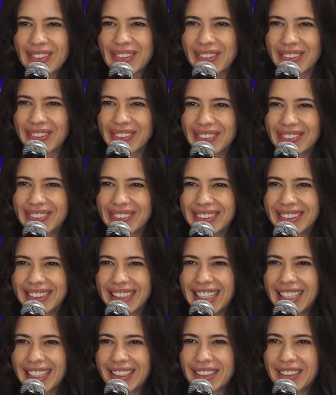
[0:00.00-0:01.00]
So,
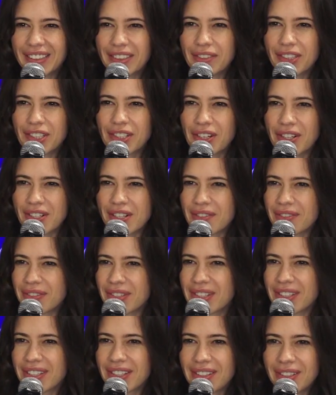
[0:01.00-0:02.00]
yeah, the
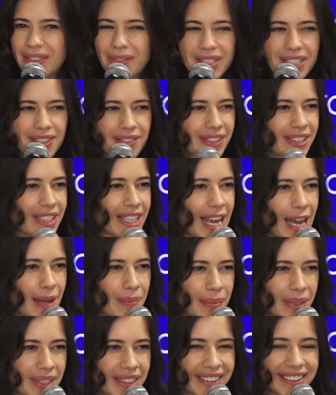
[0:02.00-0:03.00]
photographers are always very
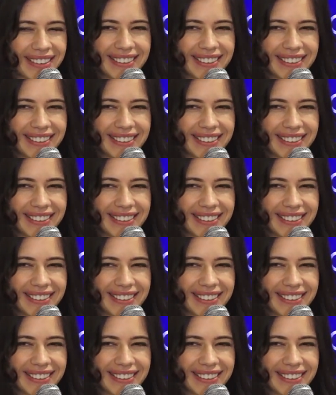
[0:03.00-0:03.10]
happy.